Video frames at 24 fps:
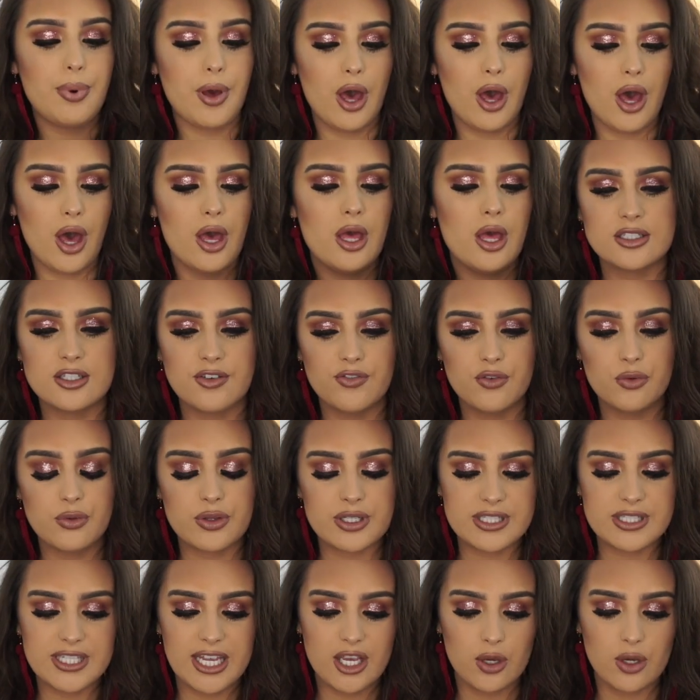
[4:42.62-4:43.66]
but because of all
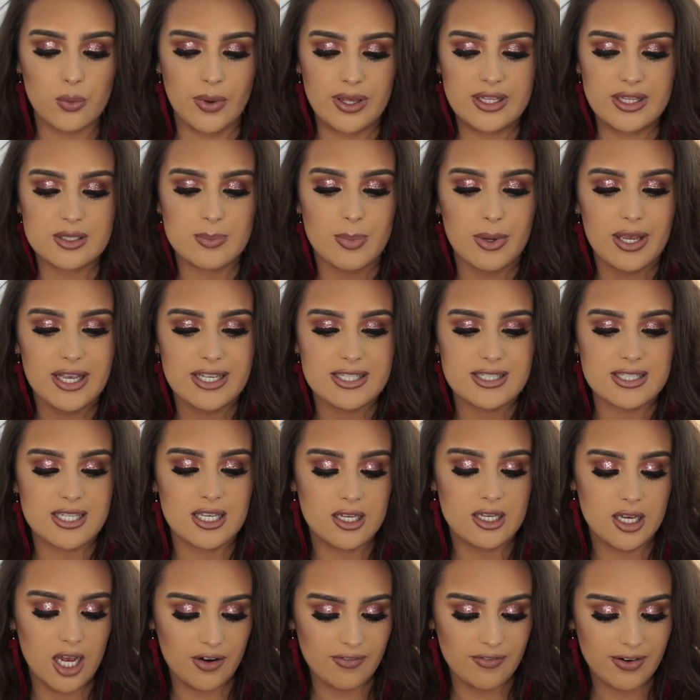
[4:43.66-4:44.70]
the sequins but it's
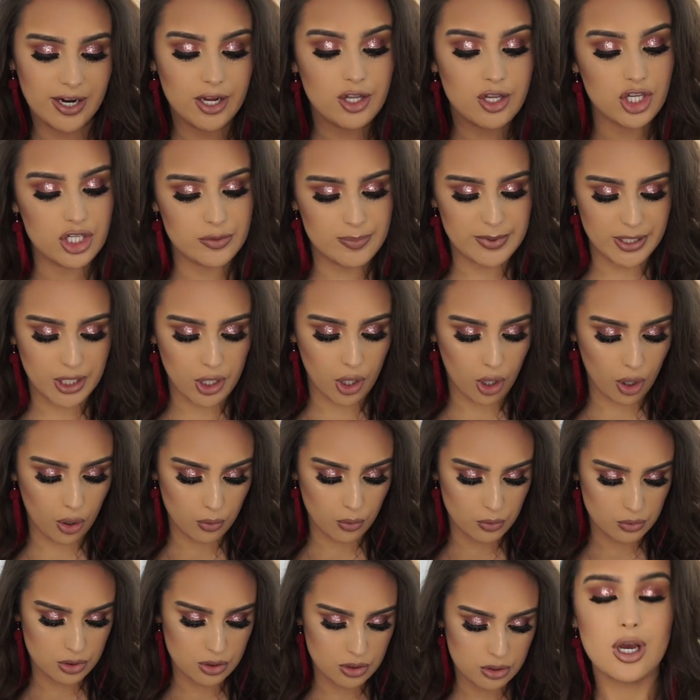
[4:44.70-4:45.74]
I reckon you'd be
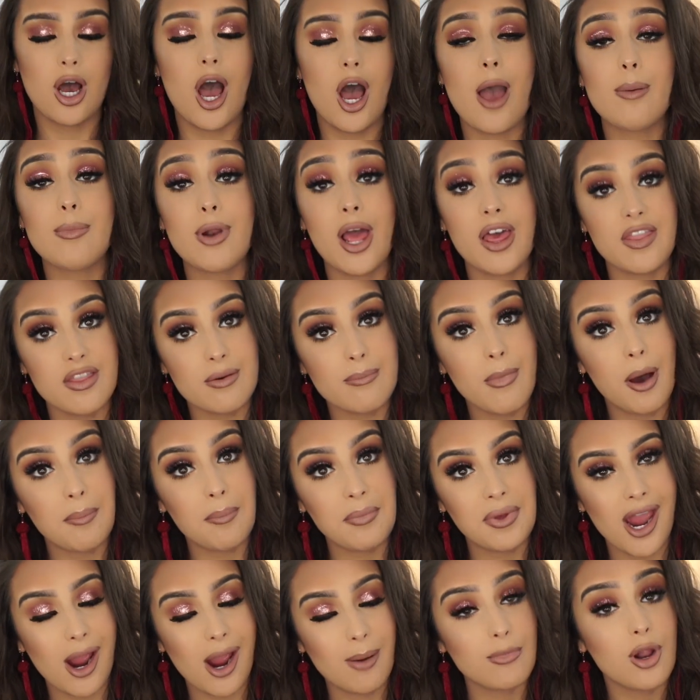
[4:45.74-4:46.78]
cold I'm like the
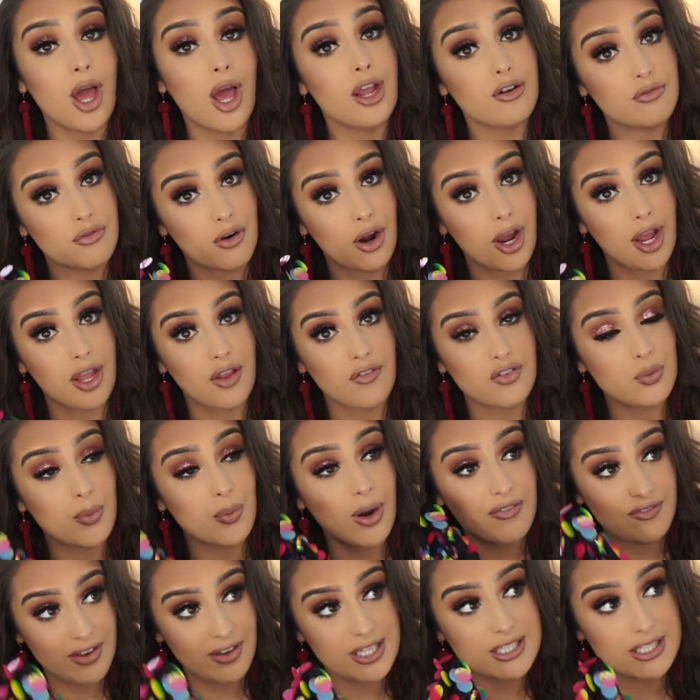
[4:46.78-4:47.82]
mum here I'm like right you have to
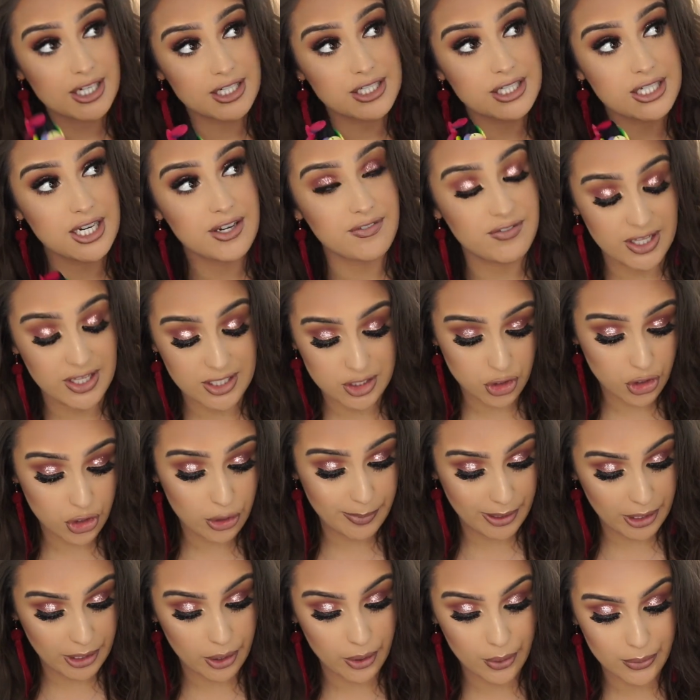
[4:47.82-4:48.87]
wear a vest underneath this you're
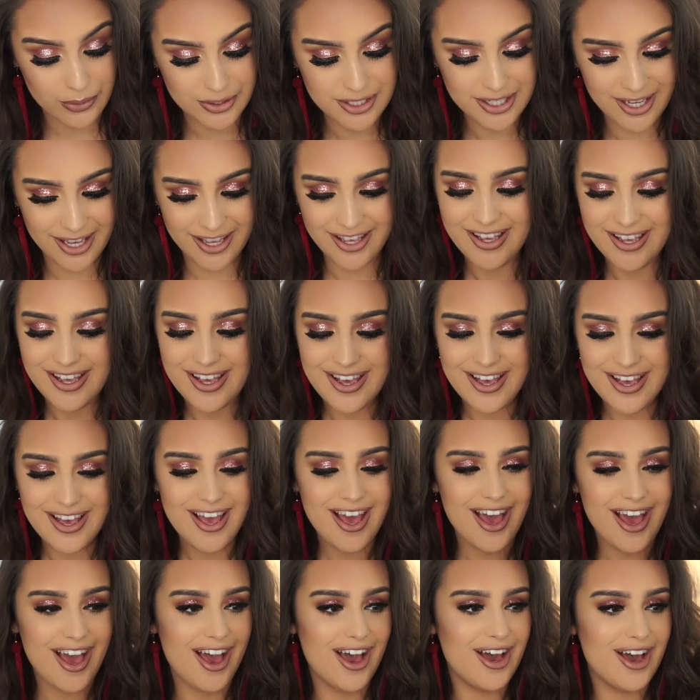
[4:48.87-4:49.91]
gonna be cold
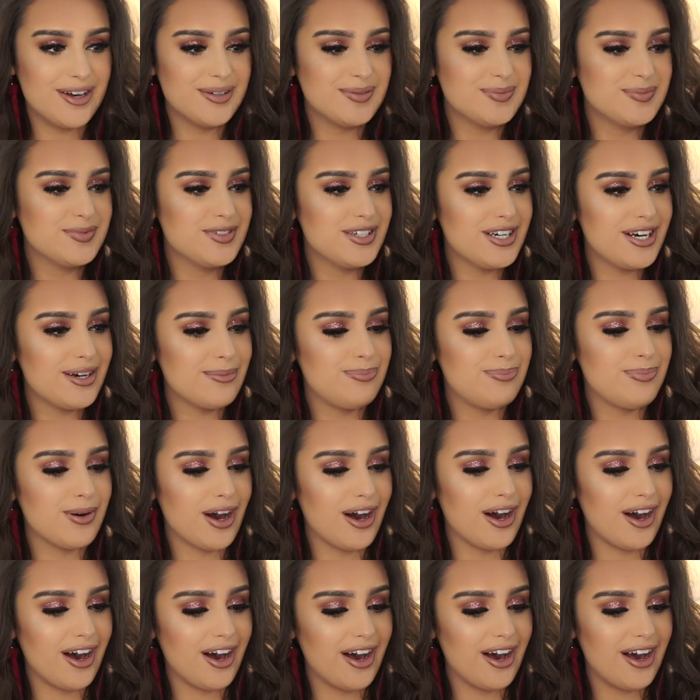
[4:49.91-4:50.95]
um,
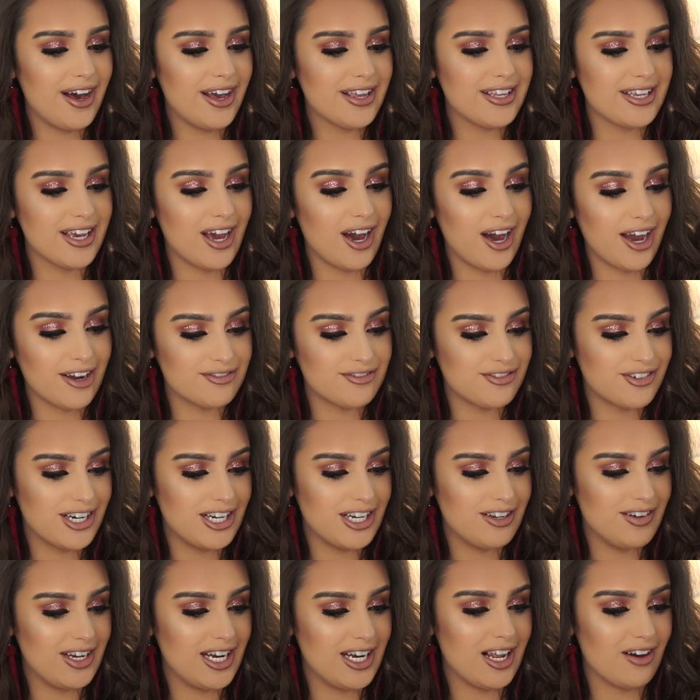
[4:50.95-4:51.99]
but yeah I
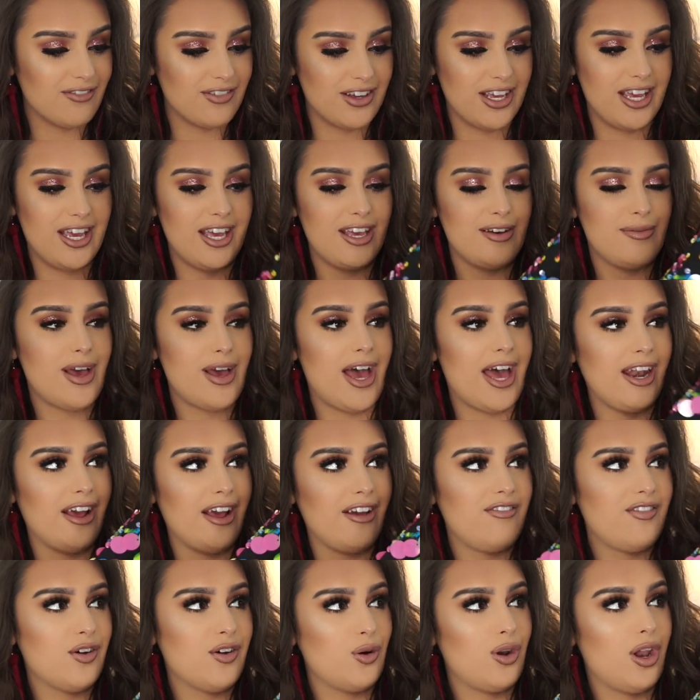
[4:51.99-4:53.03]
really really love it and
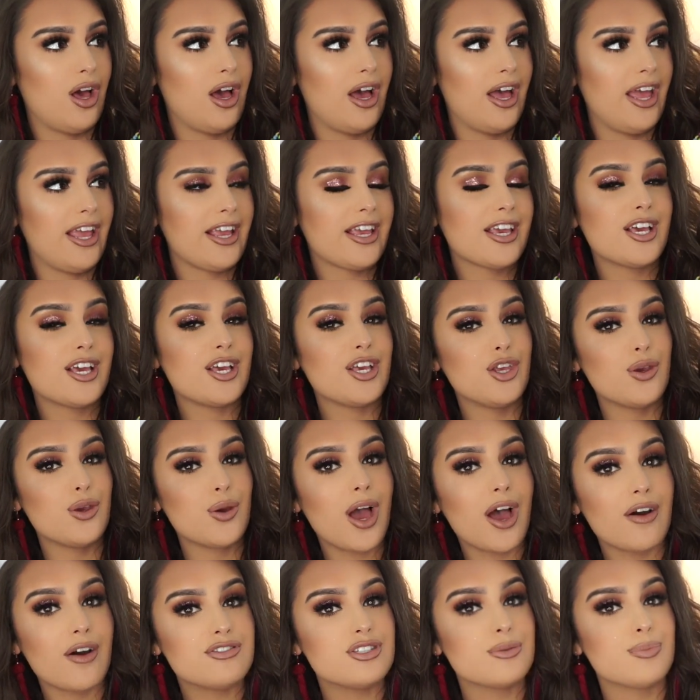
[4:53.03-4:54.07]
I feel like you
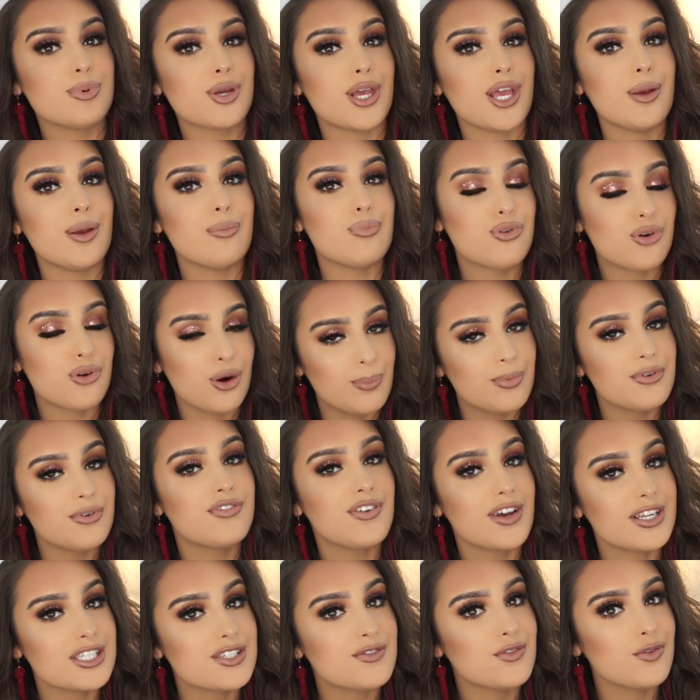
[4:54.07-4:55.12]
have to be proper
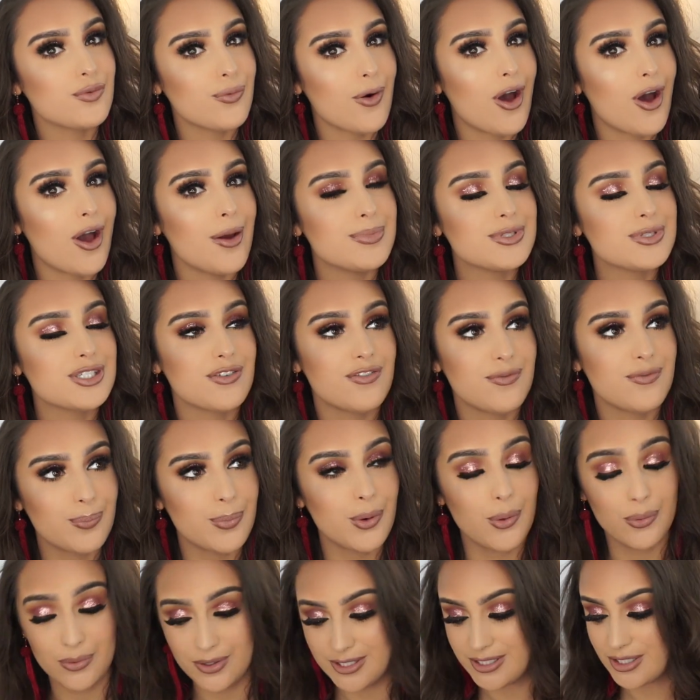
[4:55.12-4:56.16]
festival vibes to
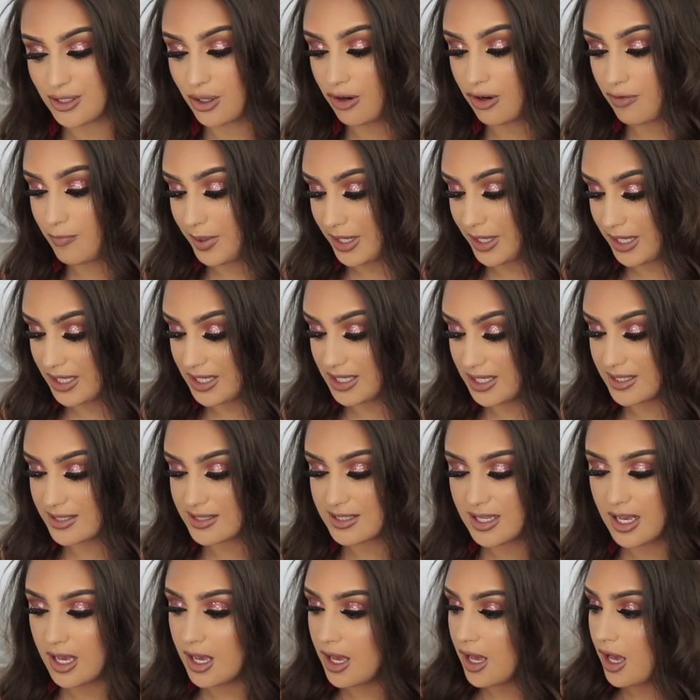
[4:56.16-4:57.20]
pull this off
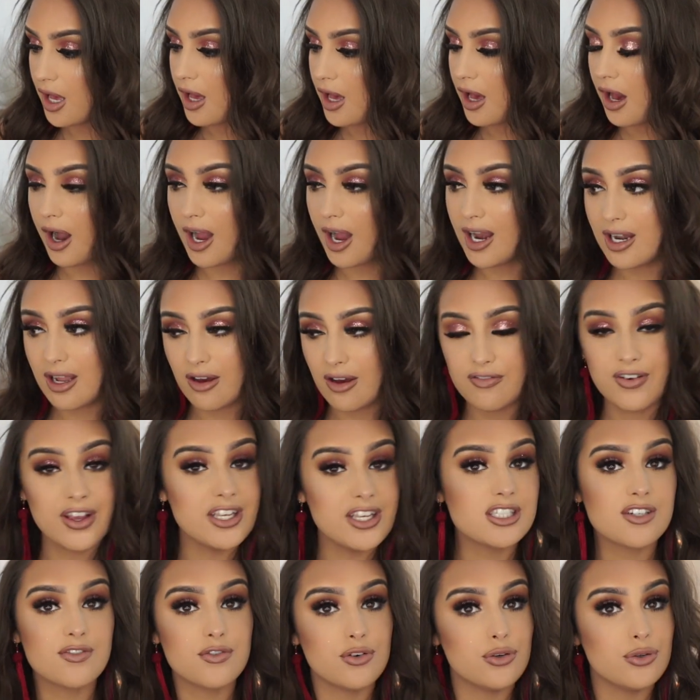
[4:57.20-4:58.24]
because I love
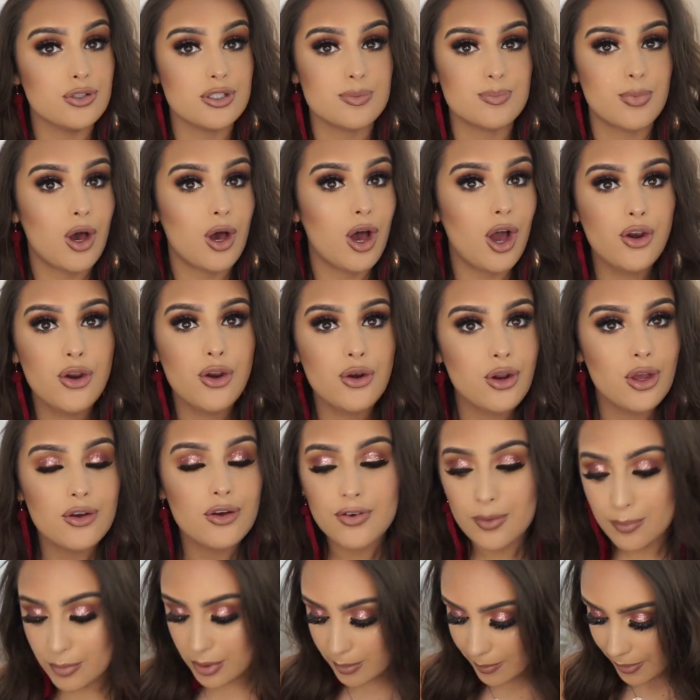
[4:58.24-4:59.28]
festivals but I don't know
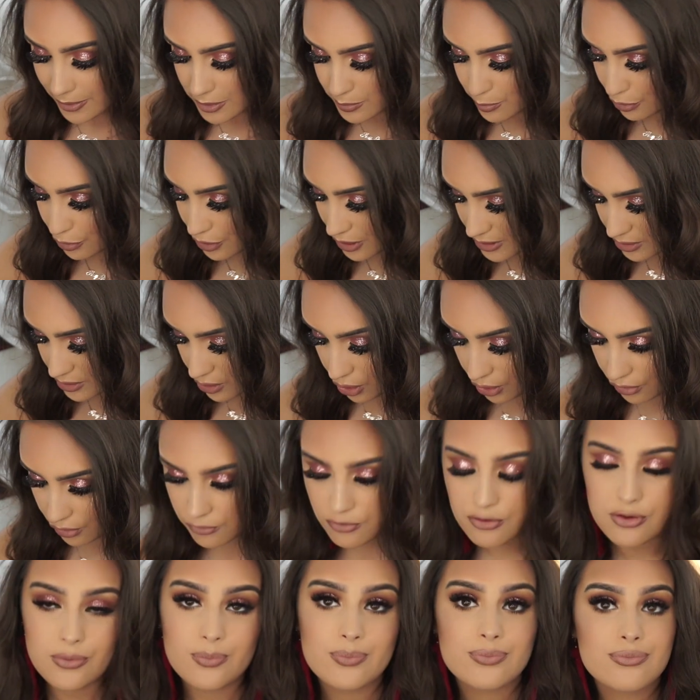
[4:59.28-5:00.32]
if I'm gonna be able to pull this
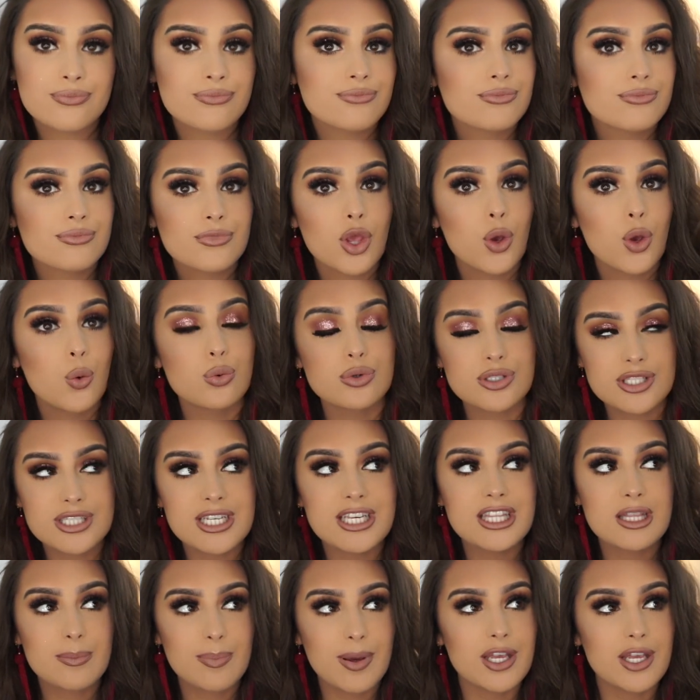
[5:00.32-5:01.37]
off We'll
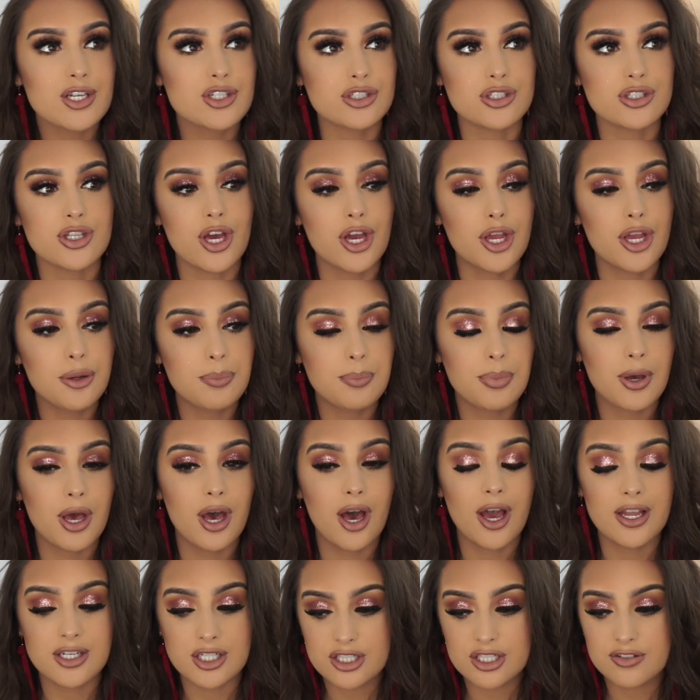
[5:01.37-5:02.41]
see in the picture though, but
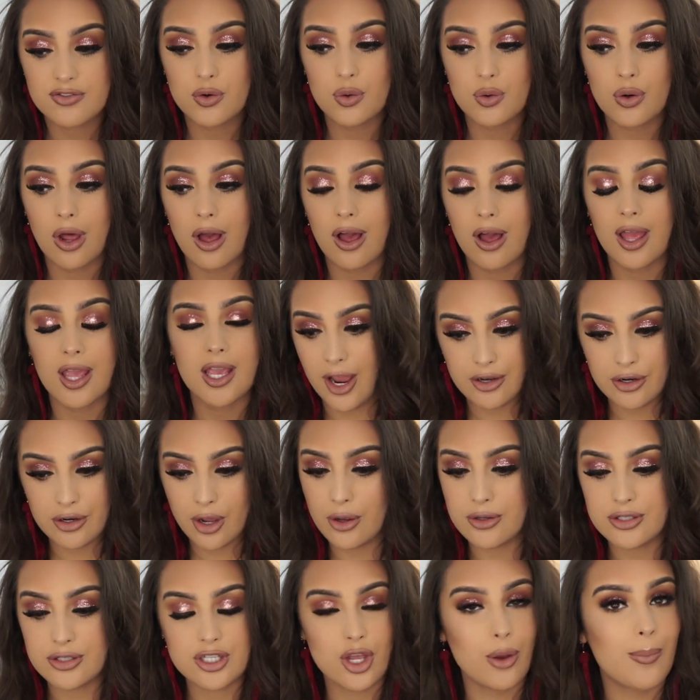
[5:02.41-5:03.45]
I just feel like I
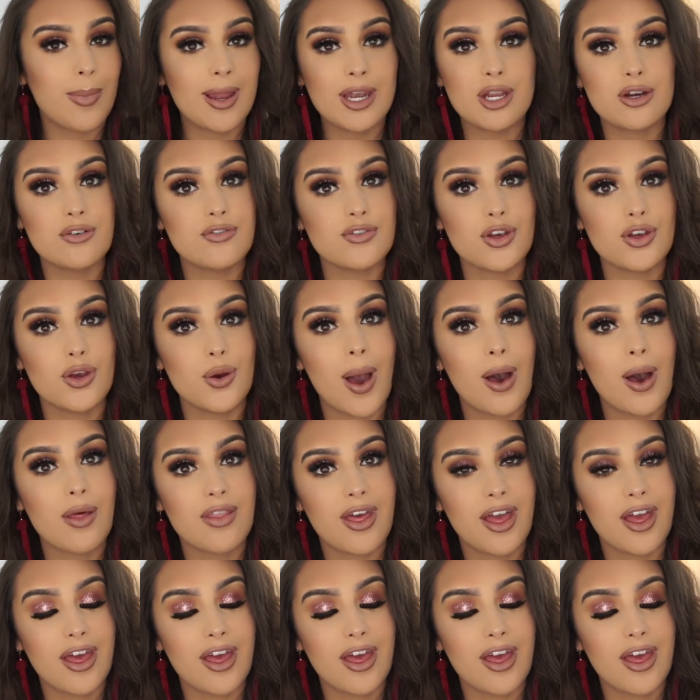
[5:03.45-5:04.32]
know so many of you out